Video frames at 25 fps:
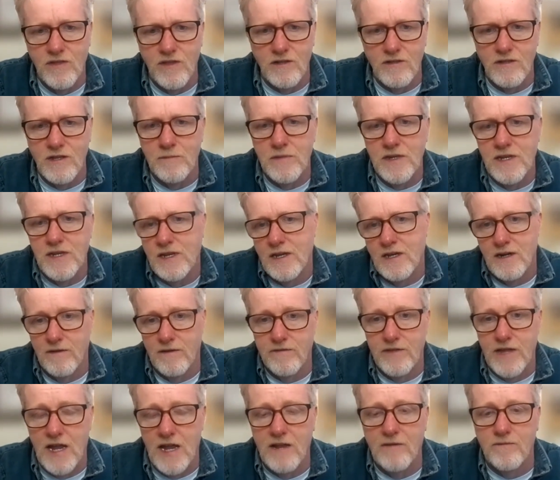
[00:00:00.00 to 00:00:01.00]
the limiting
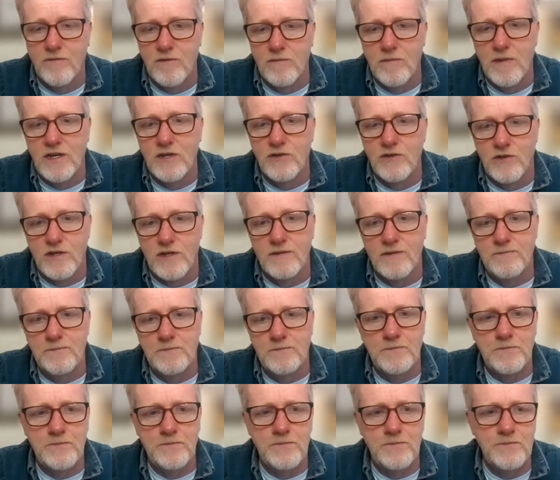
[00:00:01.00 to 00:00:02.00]
of that information,
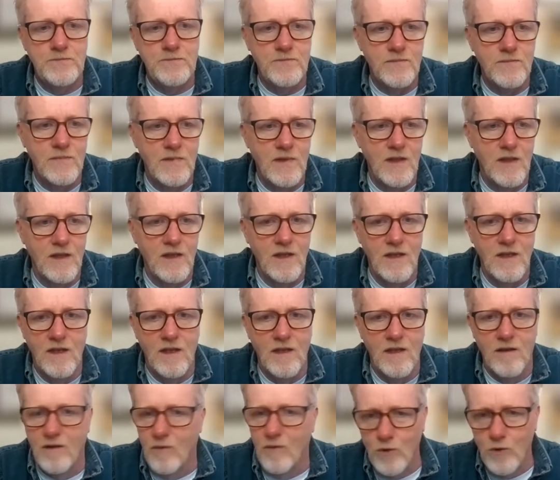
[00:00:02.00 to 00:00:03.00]

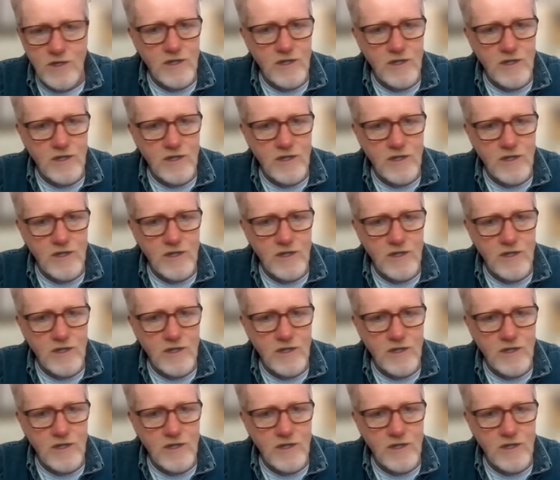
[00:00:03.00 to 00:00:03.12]
right.